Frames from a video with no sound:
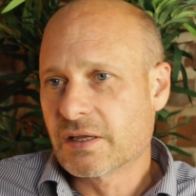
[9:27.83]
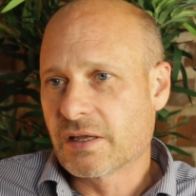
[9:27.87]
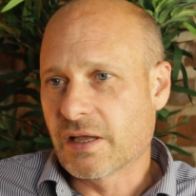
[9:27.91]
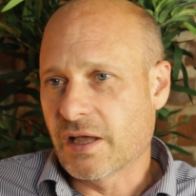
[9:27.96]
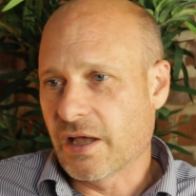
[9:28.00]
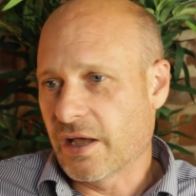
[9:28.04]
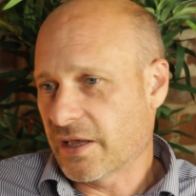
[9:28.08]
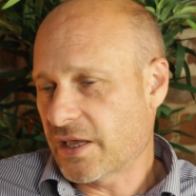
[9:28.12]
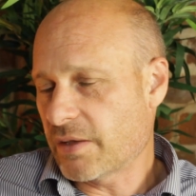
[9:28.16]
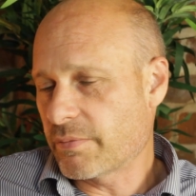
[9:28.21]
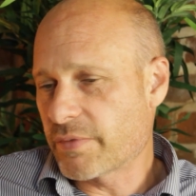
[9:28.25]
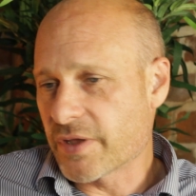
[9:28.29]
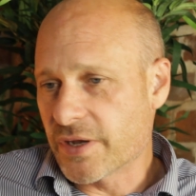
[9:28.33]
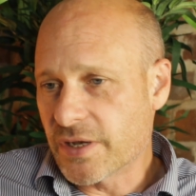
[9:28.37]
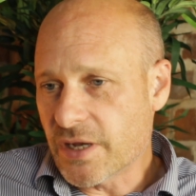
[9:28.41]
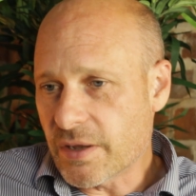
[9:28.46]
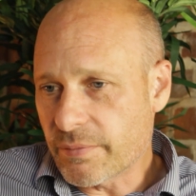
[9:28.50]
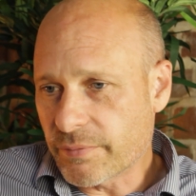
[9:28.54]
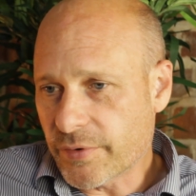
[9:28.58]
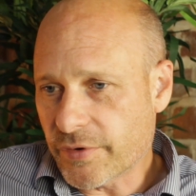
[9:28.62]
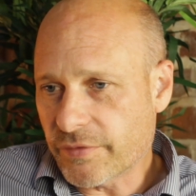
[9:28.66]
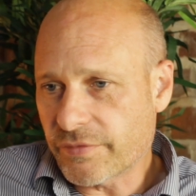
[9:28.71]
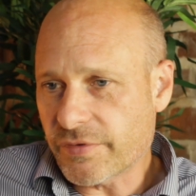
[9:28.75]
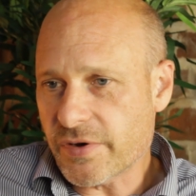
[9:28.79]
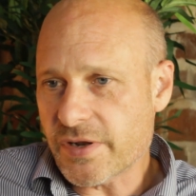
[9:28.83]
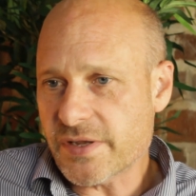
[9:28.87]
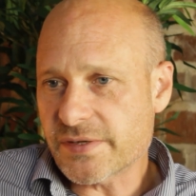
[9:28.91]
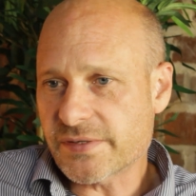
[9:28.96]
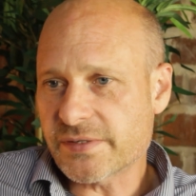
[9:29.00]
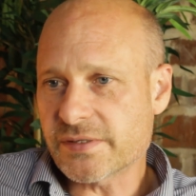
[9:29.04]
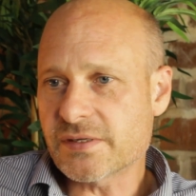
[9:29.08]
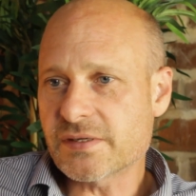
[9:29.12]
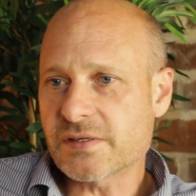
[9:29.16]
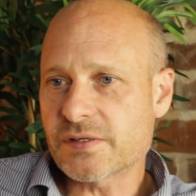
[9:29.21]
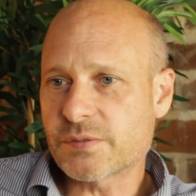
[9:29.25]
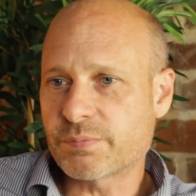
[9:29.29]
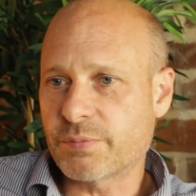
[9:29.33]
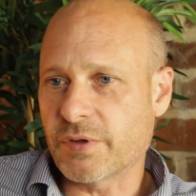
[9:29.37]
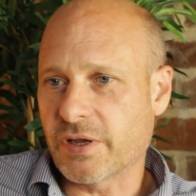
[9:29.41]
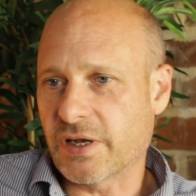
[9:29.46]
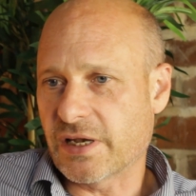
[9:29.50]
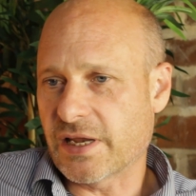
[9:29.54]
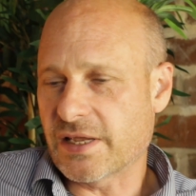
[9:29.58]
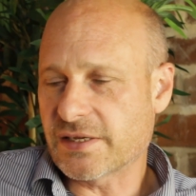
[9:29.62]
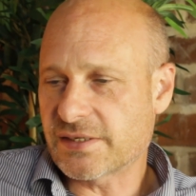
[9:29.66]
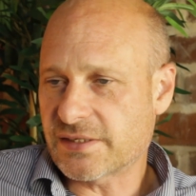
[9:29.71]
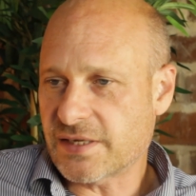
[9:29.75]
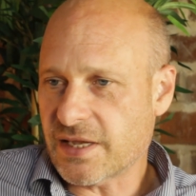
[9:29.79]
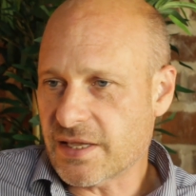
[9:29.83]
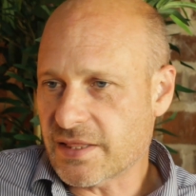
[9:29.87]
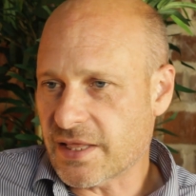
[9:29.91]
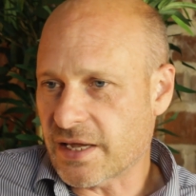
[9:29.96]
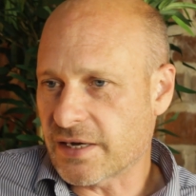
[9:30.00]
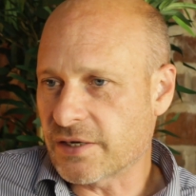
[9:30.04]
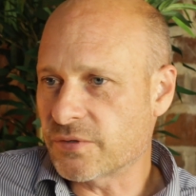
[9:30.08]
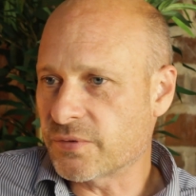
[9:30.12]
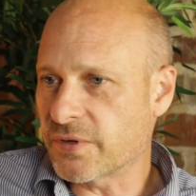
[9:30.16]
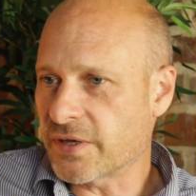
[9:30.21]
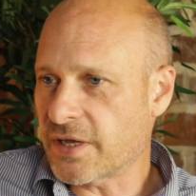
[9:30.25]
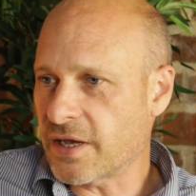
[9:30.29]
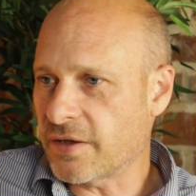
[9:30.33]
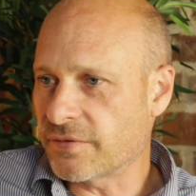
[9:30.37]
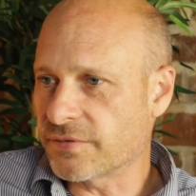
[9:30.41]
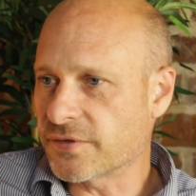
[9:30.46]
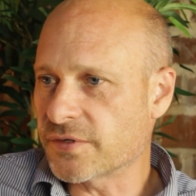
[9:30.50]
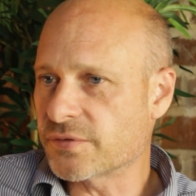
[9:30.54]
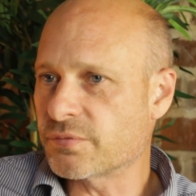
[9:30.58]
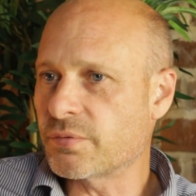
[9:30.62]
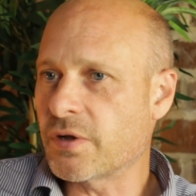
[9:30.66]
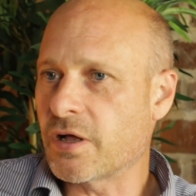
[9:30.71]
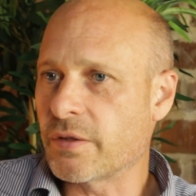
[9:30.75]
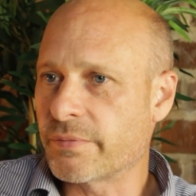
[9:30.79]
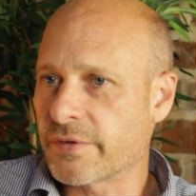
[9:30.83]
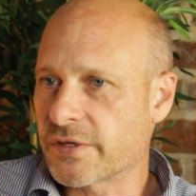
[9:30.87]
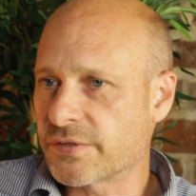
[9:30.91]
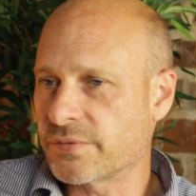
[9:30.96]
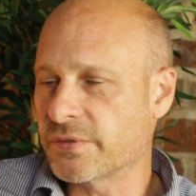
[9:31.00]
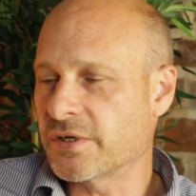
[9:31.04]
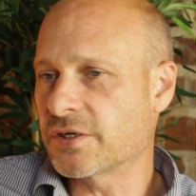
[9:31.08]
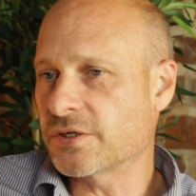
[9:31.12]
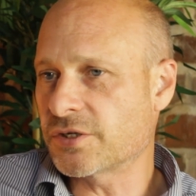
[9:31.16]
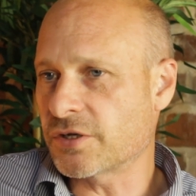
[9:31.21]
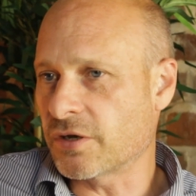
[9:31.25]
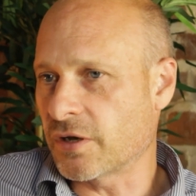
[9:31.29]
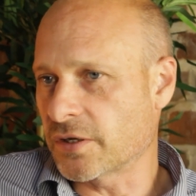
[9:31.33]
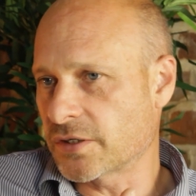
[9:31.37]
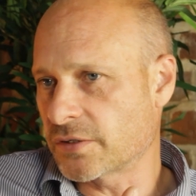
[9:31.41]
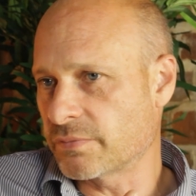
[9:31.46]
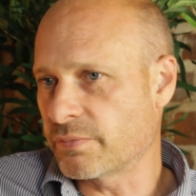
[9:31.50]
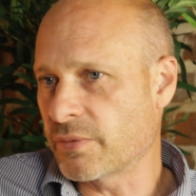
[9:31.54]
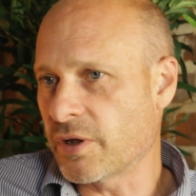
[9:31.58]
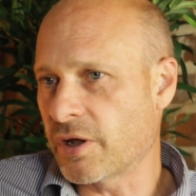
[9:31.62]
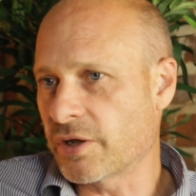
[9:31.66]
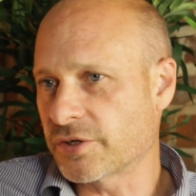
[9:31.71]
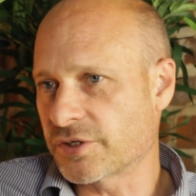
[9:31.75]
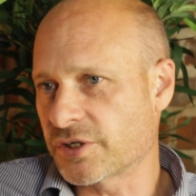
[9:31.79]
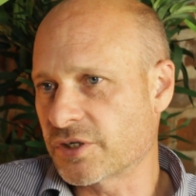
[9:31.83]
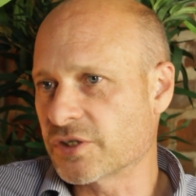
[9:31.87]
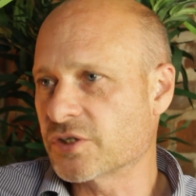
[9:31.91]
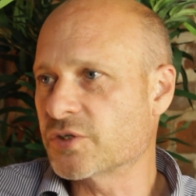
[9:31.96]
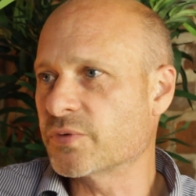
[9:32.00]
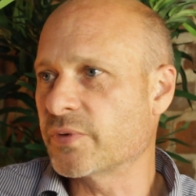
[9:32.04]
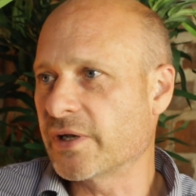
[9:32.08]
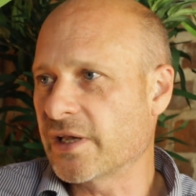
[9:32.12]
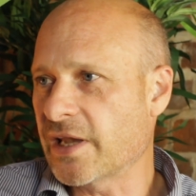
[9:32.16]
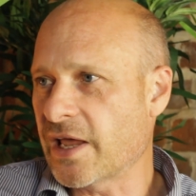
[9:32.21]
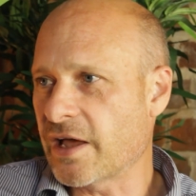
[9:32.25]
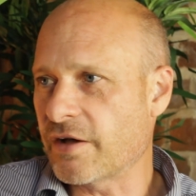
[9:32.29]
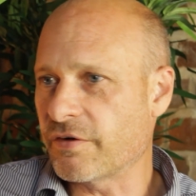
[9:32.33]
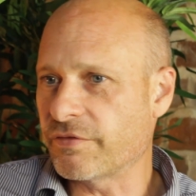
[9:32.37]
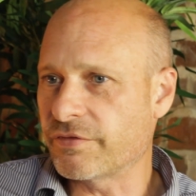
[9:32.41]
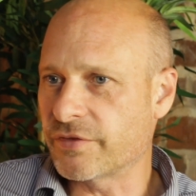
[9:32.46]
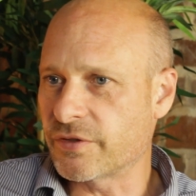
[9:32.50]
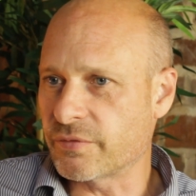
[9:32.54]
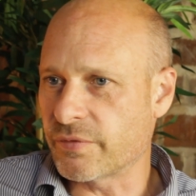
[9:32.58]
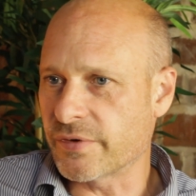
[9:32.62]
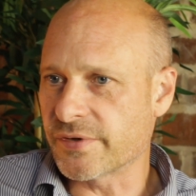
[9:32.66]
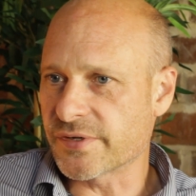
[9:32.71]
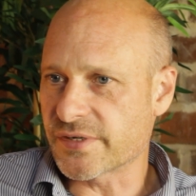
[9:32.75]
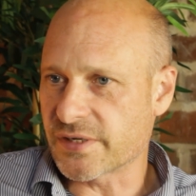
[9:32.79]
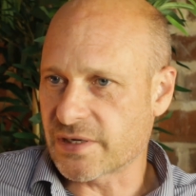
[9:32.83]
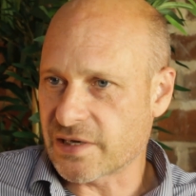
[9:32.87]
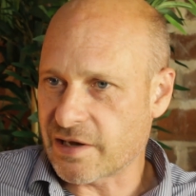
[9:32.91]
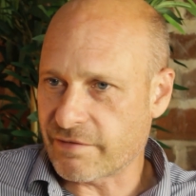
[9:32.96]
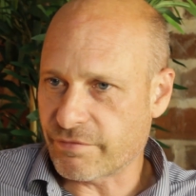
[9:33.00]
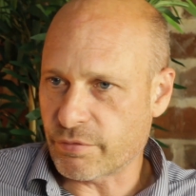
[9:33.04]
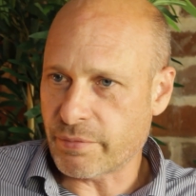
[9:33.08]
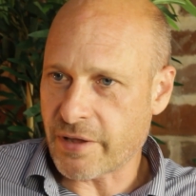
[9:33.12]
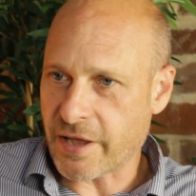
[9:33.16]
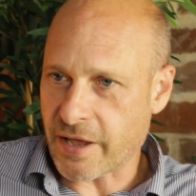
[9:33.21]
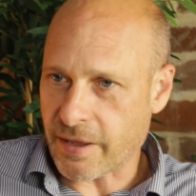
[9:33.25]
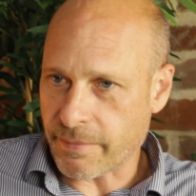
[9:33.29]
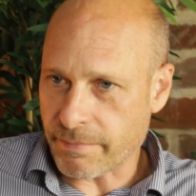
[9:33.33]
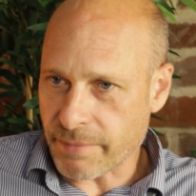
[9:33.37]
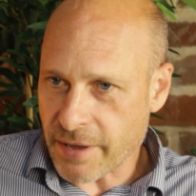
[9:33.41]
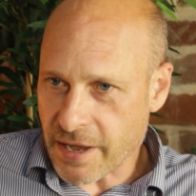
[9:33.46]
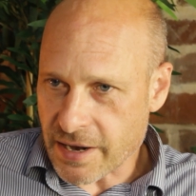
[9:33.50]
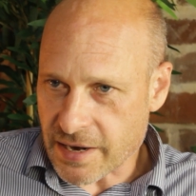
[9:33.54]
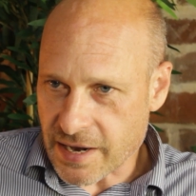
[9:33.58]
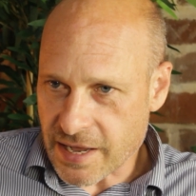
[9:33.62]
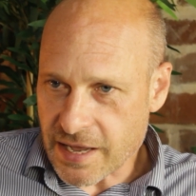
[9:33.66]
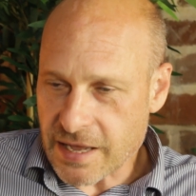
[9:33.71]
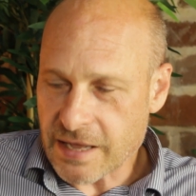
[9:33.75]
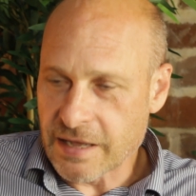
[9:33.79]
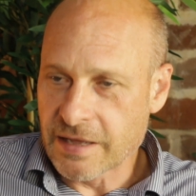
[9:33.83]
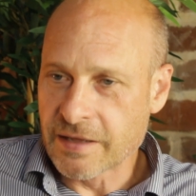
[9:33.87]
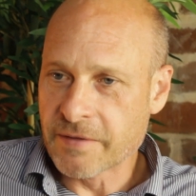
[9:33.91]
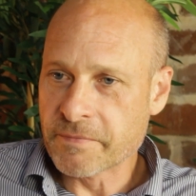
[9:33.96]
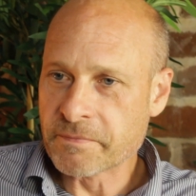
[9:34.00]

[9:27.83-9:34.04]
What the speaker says: It can be a number of reasons, but let's take that into account as well, because we need to charge a margin to allow for the ones that never pay a penny.